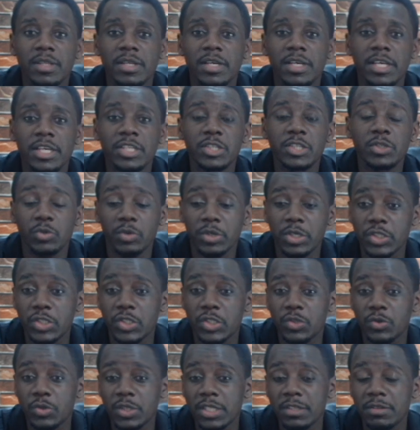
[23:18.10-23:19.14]
into
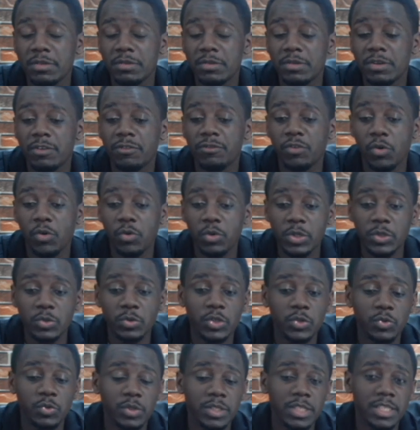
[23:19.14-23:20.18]
history for who is
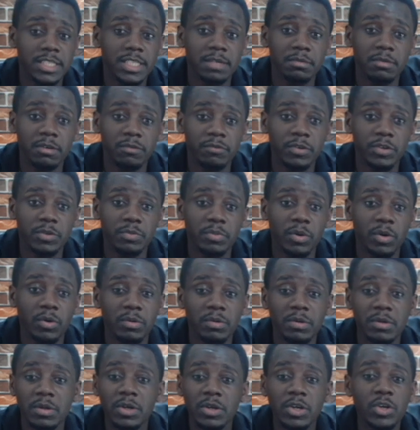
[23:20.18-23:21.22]
going to win this game of
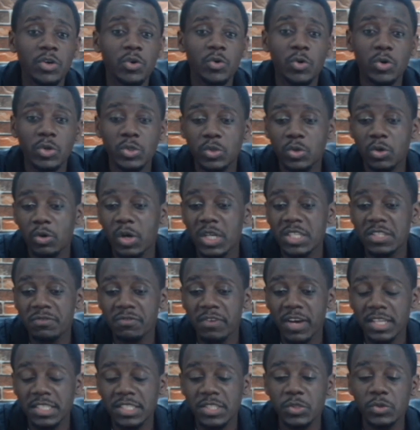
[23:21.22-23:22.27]
football. Who scores
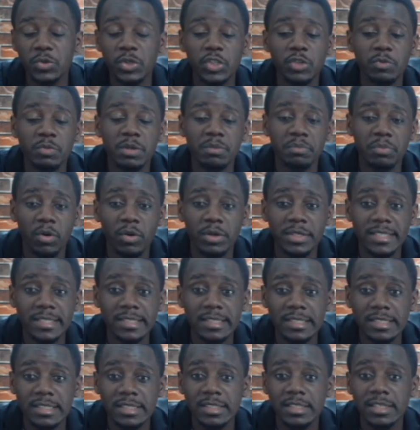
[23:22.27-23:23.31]
first is going to be
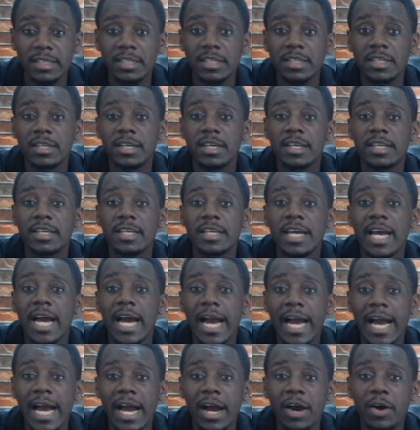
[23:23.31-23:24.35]
important.
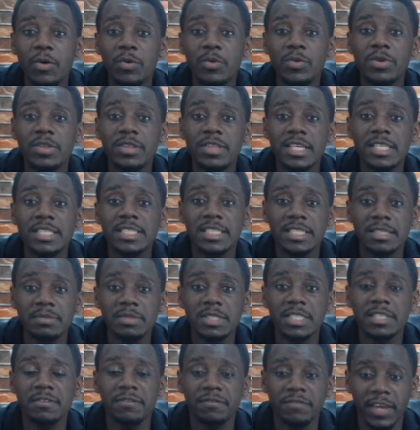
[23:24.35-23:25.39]
How these teams
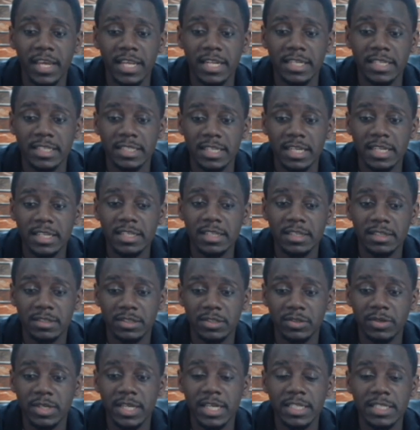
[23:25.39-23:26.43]
defend.
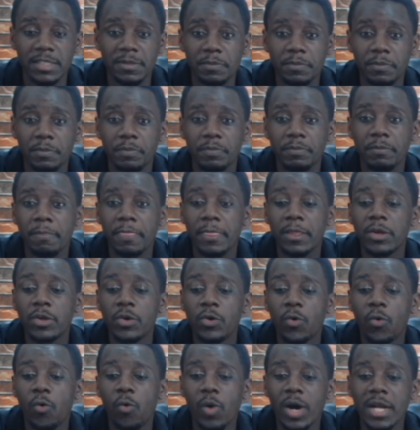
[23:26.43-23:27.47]
You get?
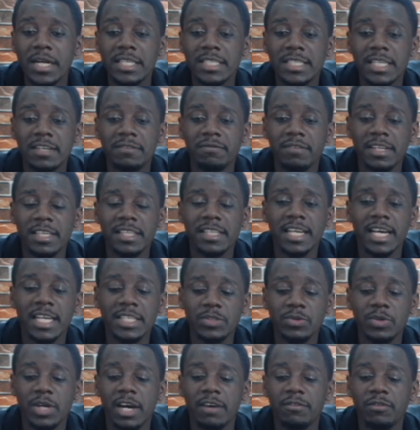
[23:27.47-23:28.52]
One disadvantage that
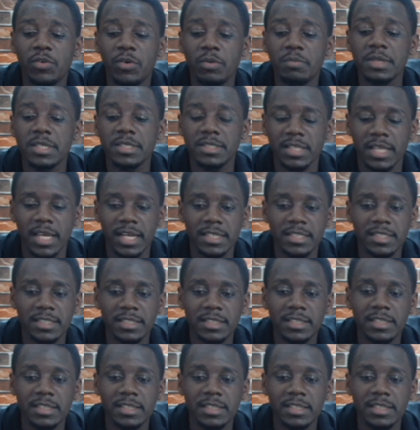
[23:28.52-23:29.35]
Arsenal have home is that